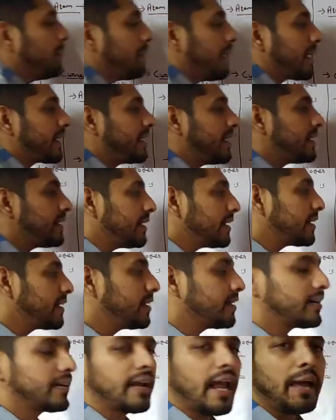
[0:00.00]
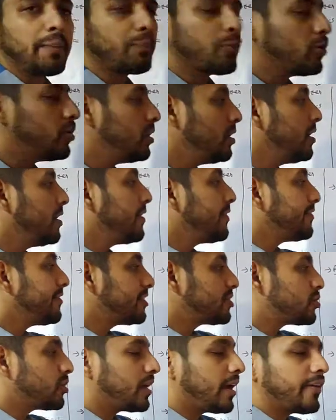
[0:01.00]
magnetic dipole,
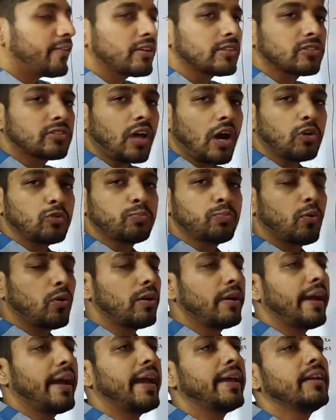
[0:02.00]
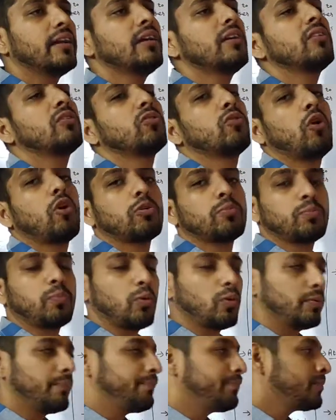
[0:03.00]
which will have a south pole and a north
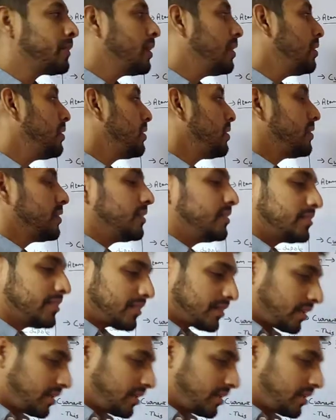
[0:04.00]
pole. Is it